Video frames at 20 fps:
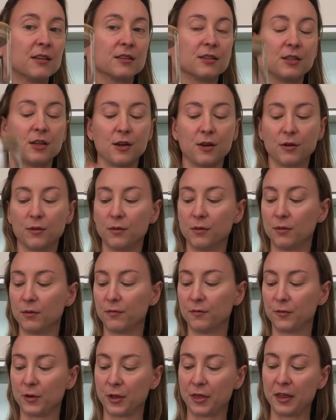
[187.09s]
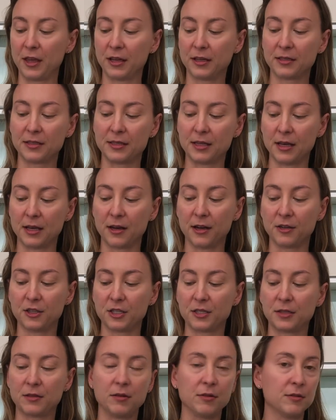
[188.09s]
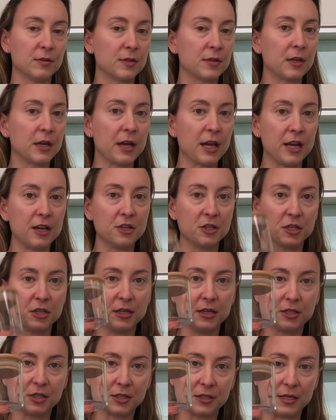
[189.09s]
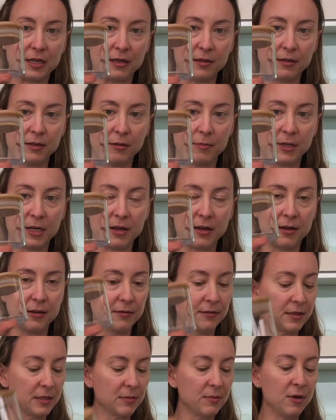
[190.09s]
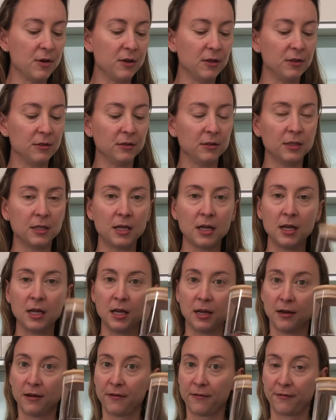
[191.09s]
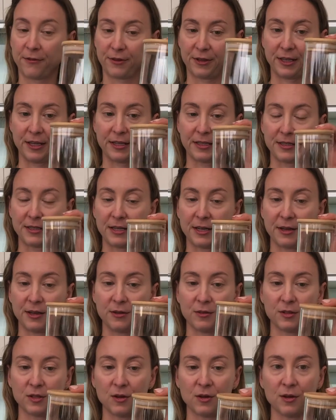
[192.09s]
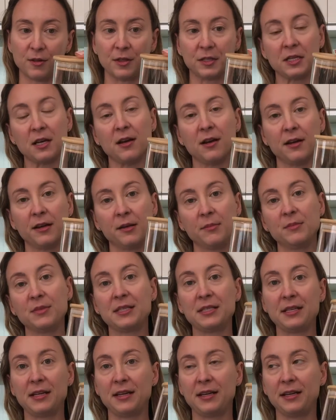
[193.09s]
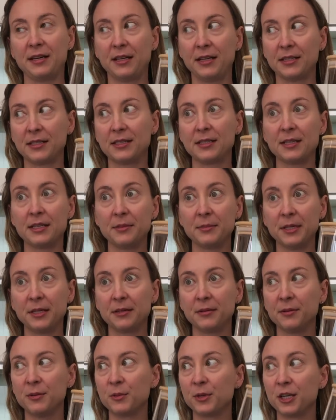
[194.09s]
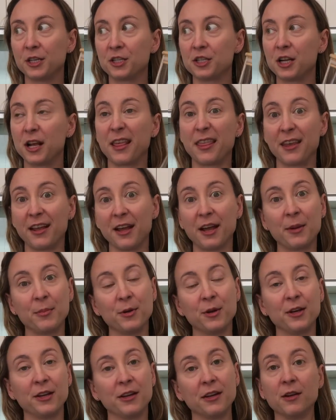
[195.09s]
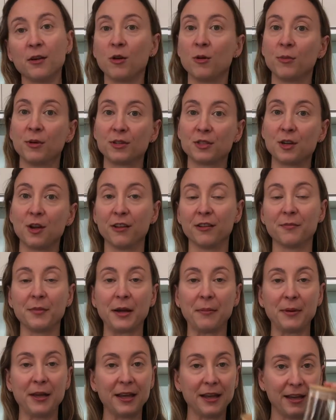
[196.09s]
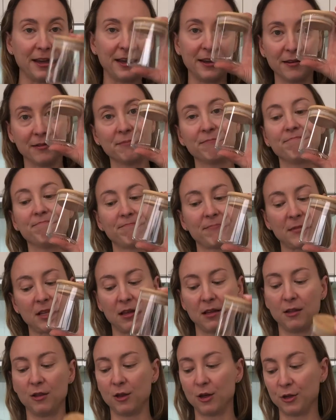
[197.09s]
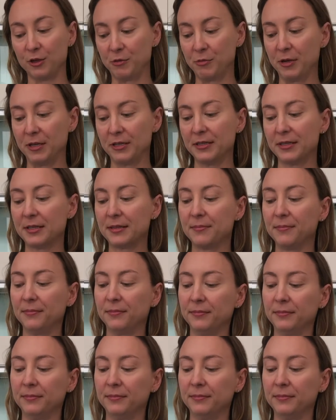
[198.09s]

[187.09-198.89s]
So for things that I just use occasionally, just need a little bit of, small. For things that I use all the time, say cinnamon, which I think I put in almost all of my baking, large ones.